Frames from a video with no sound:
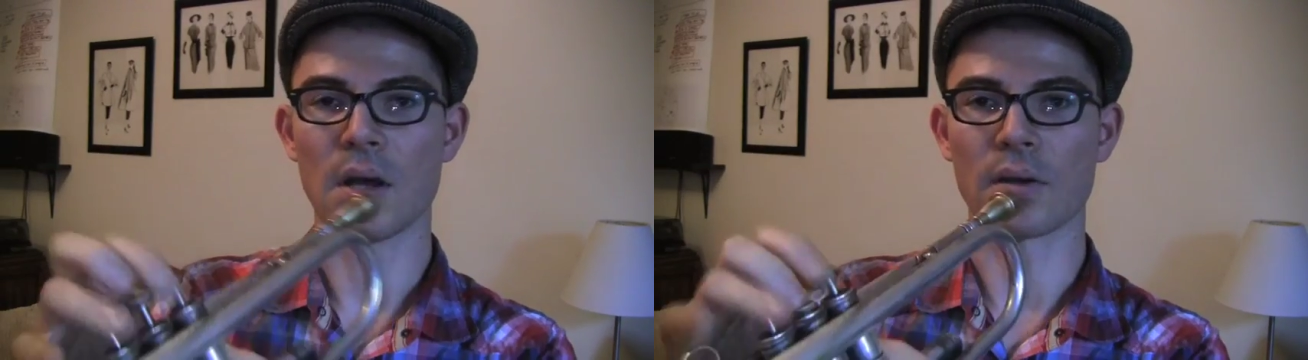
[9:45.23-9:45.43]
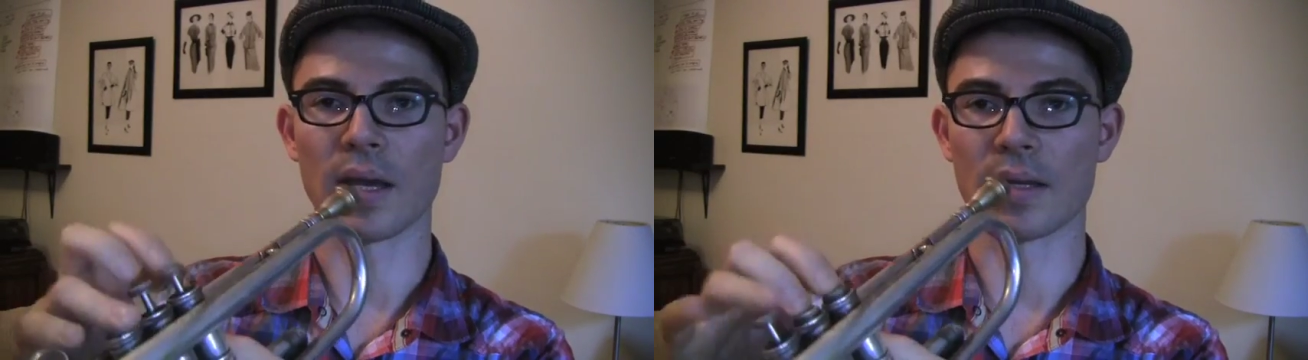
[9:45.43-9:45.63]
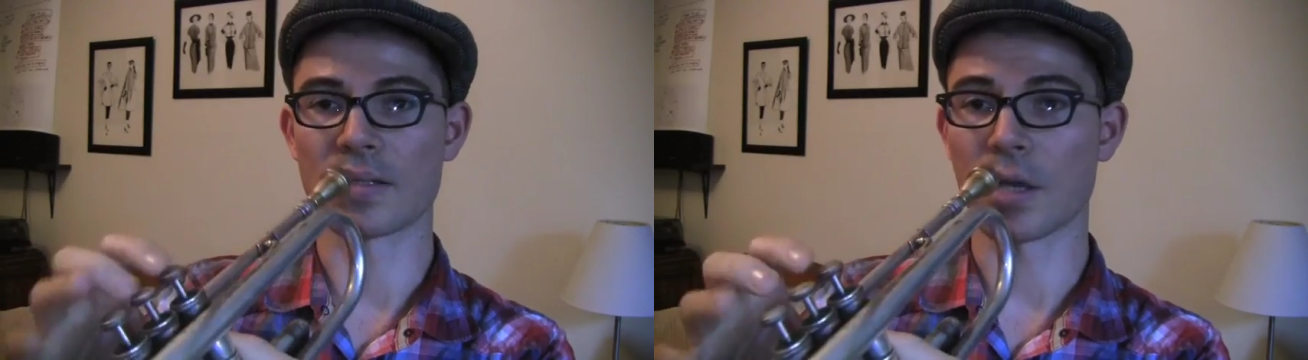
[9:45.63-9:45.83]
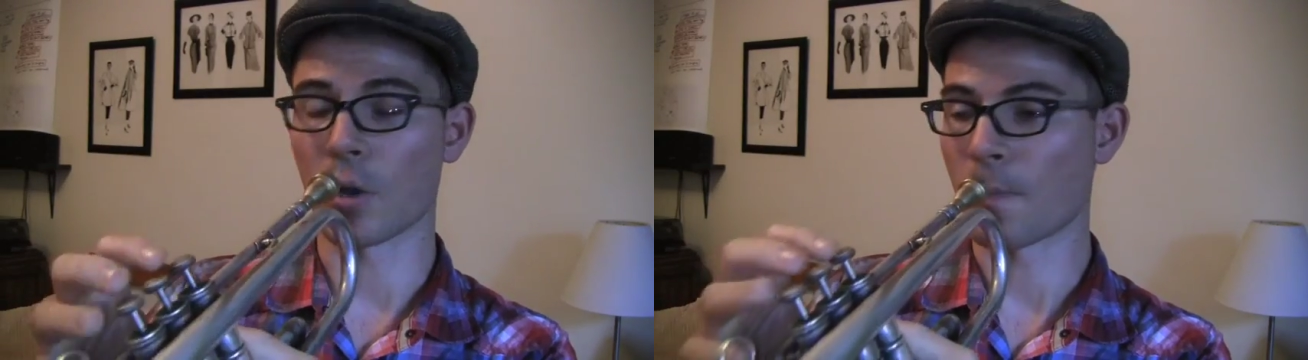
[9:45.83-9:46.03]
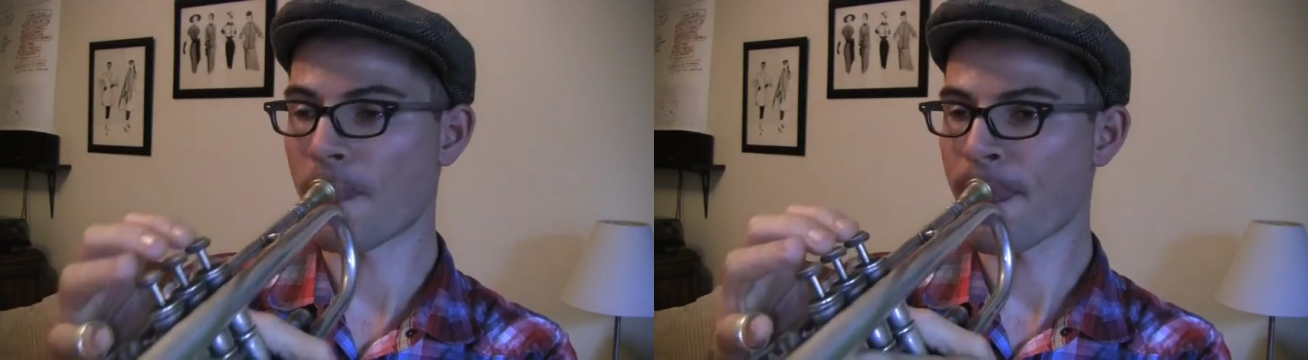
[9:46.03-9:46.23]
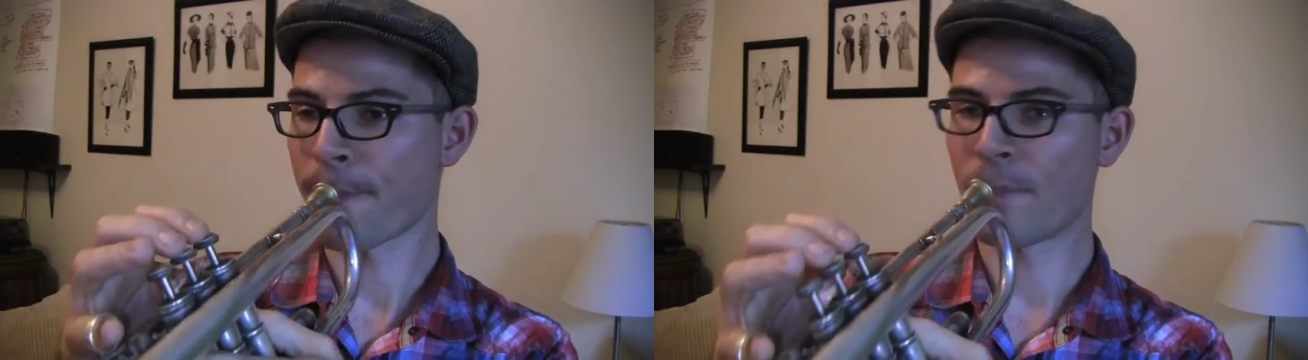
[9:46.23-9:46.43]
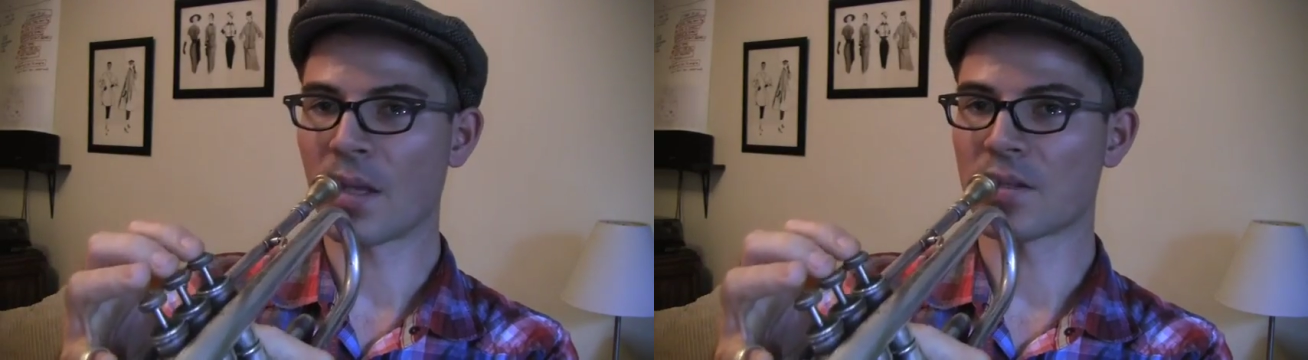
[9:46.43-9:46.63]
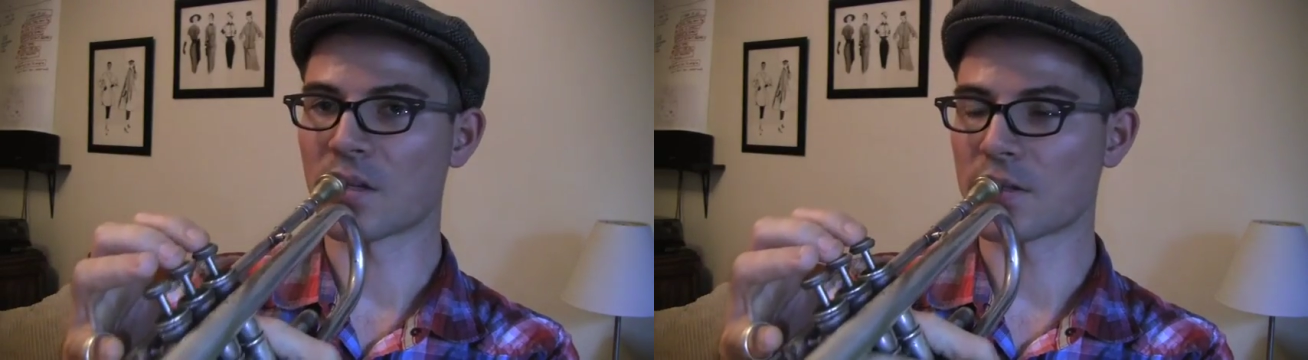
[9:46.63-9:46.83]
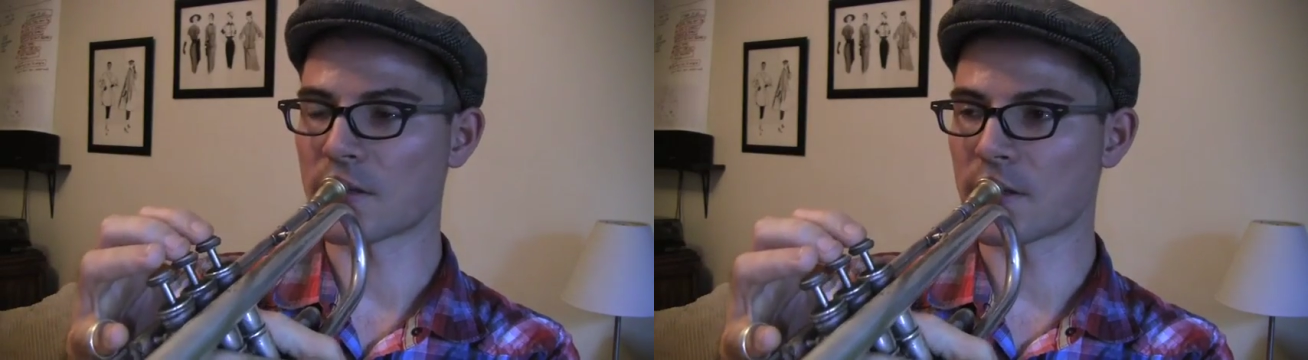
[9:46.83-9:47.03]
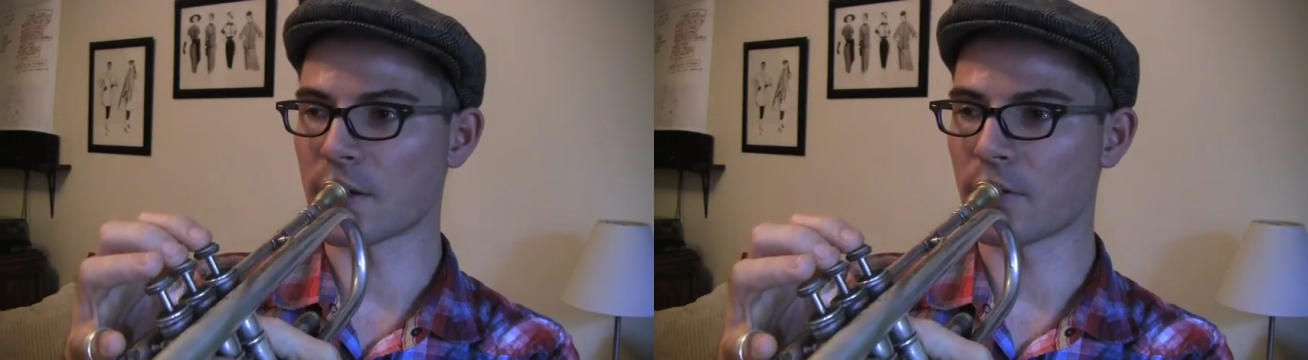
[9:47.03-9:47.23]
Okay, so just
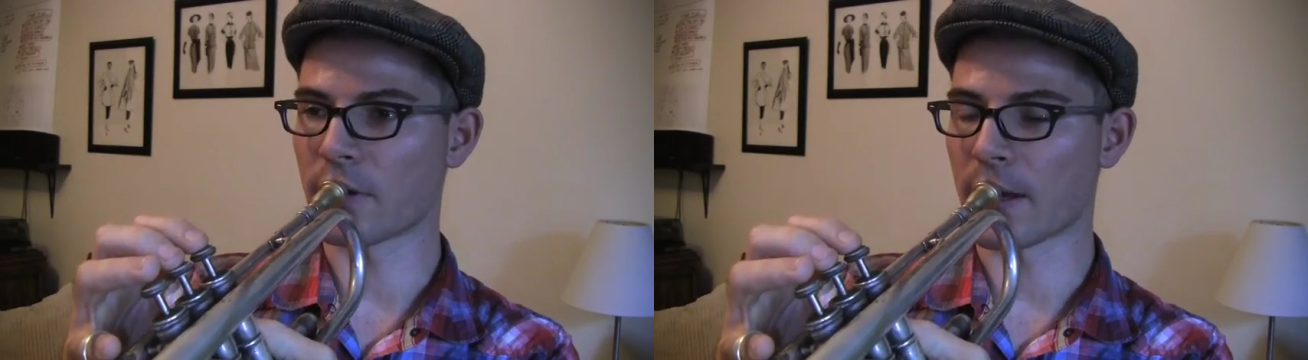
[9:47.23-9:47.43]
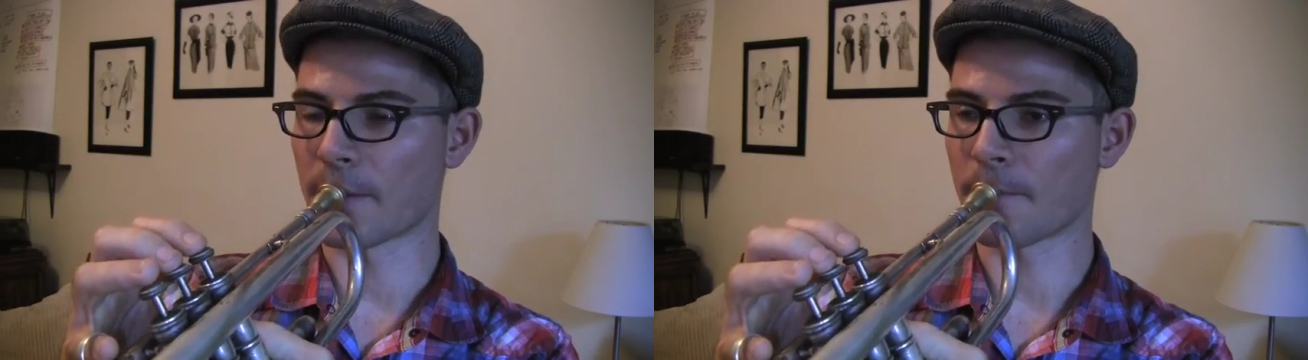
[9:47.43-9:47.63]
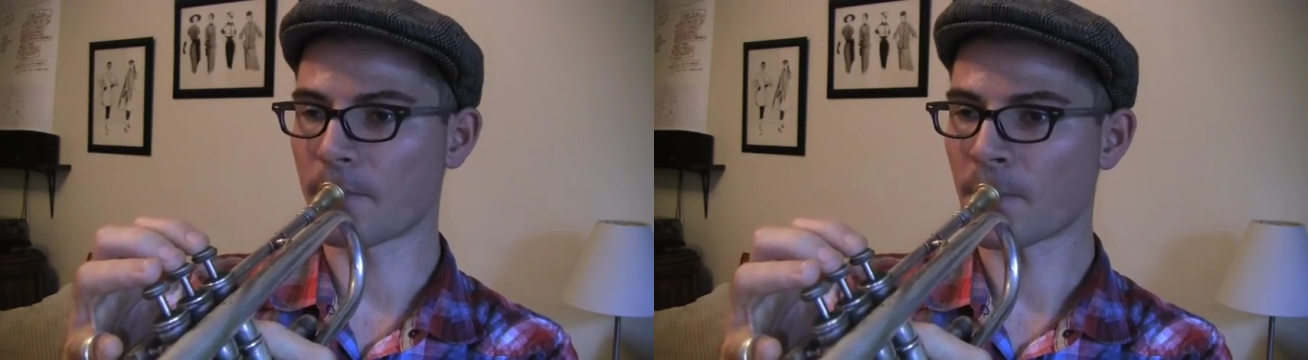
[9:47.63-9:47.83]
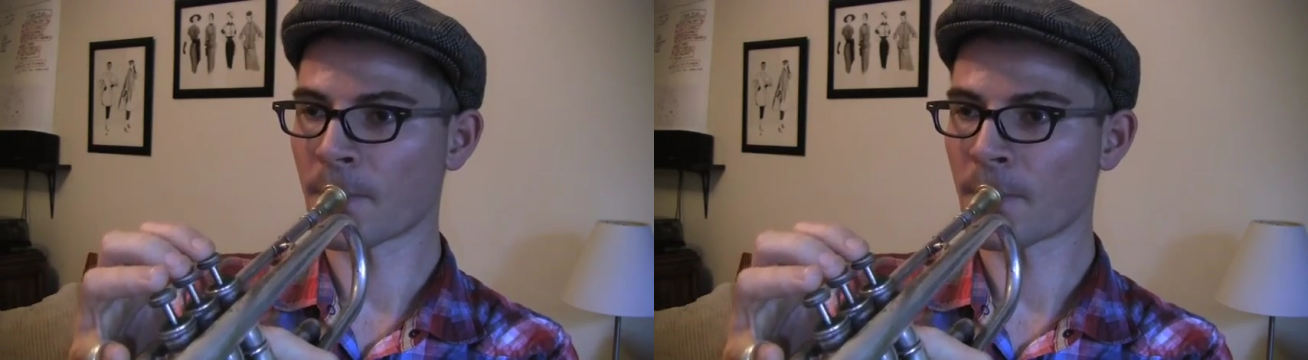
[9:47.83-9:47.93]
to show you again.